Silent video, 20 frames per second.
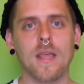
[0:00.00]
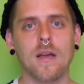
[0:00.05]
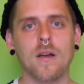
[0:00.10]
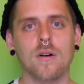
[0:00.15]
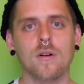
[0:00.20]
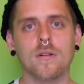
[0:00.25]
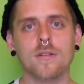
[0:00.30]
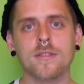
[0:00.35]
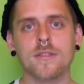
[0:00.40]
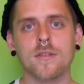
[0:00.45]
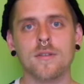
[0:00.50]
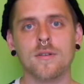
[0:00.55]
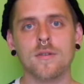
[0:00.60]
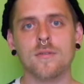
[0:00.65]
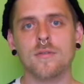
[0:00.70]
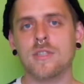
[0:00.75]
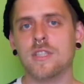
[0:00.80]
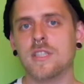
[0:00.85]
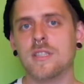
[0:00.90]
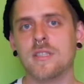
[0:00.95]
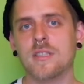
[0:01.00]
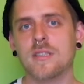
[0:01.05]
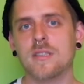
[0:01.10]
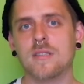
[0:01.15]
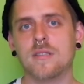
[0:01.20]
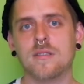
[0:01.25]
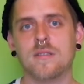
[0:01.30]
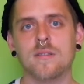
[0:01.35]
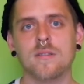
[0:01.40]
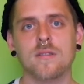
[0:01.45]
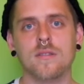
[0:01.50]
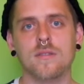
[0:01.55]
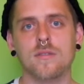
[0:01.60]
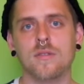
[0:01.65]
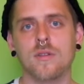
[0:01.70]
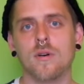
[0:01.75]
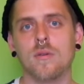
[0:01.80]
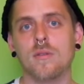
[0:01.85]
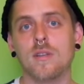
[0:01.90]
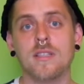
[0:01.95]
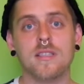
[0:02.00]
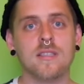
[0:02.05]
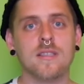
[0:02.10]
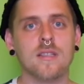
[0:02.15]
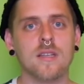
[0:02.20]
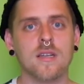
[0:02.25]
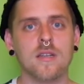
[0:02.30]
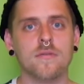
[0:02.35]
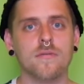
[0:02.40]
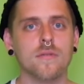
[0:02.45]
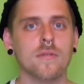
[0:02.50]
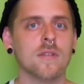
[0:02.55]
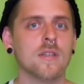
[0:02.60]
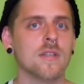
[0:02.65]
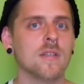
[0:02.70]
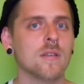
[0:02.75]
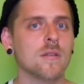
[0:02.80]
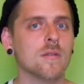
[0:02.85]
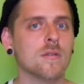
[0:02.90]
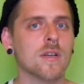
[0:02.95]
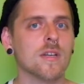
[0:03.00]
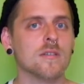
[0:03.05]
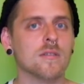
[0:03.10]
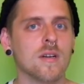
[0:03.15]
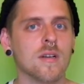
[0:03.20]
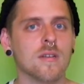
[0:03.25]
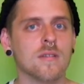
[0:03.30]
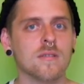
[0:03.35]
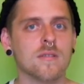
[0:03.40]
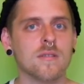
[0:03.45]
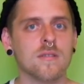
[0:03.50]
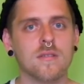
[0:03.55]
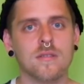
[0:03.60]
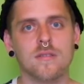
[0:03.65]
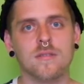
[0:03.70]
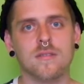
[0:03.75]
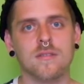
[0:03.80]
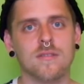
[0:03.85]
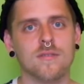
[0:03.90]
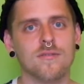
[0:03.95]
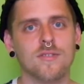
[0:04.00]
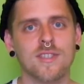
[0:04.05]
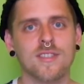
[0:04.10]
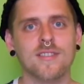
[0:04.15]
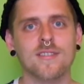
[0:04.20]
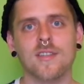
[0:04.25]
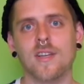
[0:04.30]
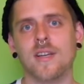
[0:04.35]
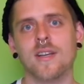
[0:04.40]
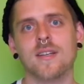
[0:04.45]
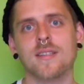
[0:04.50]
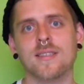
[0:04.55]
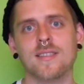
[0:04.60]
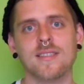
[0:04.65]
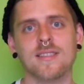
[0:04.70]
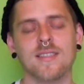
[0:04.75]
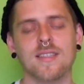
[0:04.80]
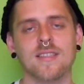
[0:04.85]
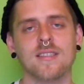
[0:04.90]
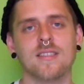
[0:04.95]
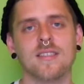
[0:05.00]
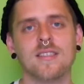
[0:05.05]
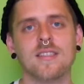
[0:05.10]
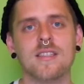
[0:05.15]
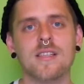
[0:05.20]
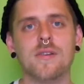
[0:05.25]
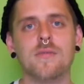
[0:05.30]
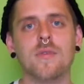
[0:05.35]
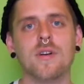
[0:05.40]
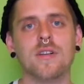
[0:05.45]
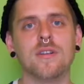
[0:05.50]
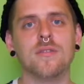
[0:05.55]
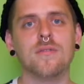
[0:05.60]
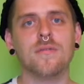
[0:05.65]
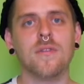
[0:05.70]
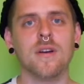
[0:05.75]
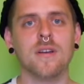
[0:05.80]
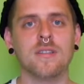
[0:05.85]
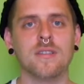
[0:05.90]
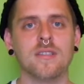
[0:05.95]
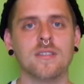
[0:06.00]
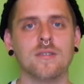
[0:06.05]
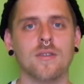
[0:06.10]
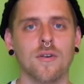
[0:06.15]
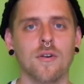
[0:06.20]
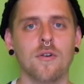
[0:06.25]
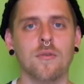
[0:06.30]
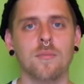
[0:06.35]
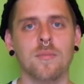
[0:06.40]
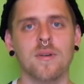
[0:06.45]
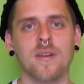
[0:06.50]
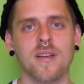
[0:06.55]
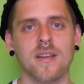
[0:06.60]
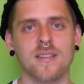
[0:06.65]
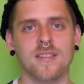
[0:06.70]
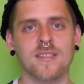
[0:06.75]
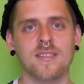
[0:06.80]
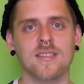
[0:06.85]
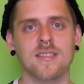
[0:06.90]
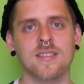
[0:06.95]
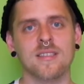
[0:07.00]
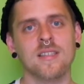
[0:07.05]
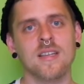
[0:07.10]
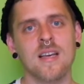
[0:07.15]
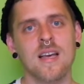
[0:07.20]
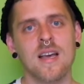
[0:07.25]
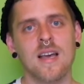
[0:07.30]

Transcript: Also, just listen carefully, look around, read text, and see where you find this ending.